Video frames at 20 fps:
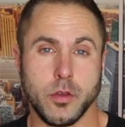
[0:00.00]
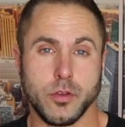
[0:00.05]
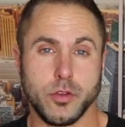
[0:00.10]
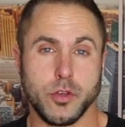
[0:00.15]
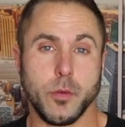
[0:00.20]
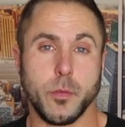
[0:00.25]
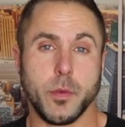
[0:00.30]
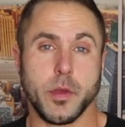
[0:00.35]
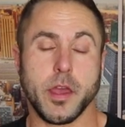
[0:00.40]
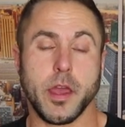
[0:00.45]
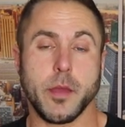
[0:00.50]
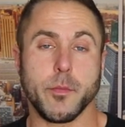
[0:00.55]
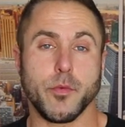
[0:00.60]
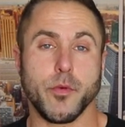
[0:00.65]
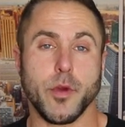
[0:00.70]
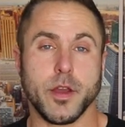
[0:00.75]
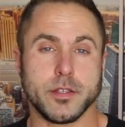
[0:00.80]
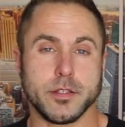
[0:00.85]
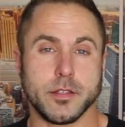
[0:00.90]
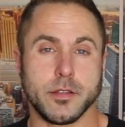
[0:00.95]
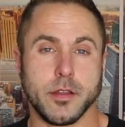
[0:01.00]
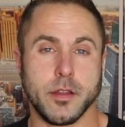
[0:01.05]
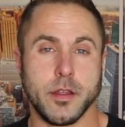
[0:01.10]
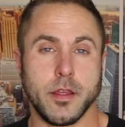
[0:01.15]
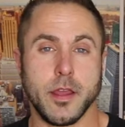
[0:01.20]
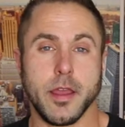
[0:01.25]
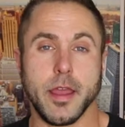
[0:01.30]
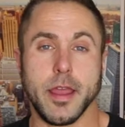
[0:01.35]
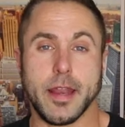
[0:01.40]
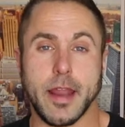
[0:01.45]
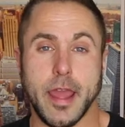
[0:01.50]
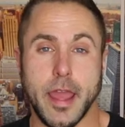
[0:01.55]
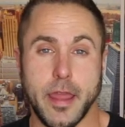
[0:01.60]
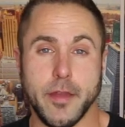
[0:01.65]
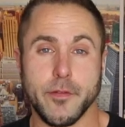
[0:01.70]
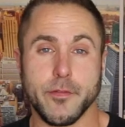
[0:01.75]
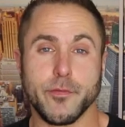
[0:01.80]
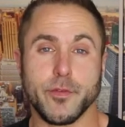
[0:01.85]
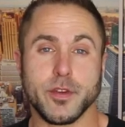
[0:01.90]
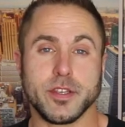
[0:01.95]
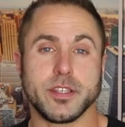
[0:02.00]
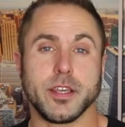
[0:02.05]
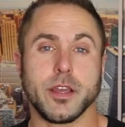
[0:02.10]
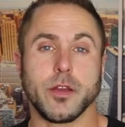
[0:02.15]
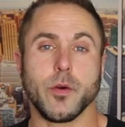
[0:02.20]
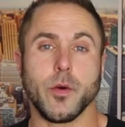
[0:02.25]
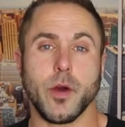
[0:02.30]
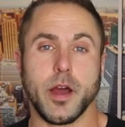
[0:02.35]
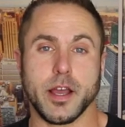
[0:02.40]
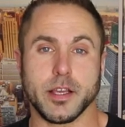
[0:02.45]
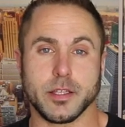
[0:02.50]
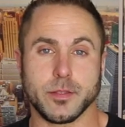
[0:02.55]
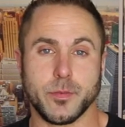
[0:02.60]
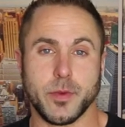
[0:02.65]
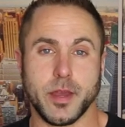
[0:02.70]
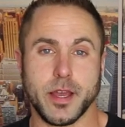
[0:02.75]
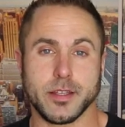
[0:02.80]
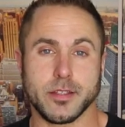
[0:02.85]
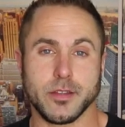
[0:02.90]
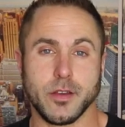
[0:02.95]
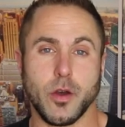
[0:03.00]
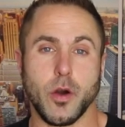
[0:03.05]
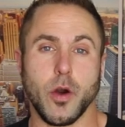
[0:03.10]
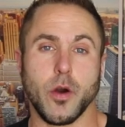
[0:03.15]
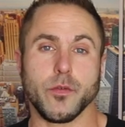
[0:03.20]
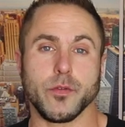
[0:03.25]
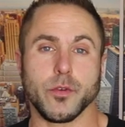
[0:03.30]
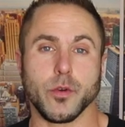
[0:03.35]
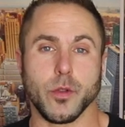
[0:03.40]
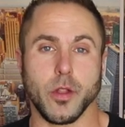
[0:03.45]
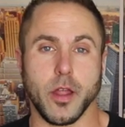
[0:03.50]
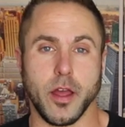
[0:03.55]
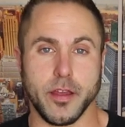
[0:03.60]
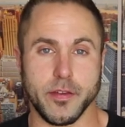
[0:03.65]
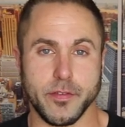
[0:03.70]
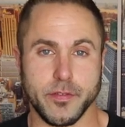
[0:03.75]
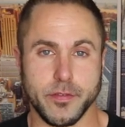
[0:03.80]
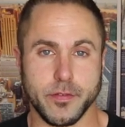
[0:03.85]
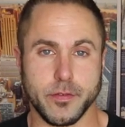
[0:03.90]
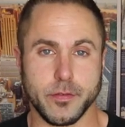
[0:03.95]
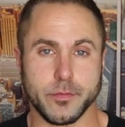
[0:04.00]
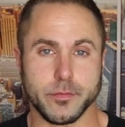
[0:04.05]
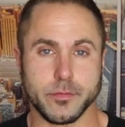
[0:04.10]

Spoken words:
became present in every single aspect of your life.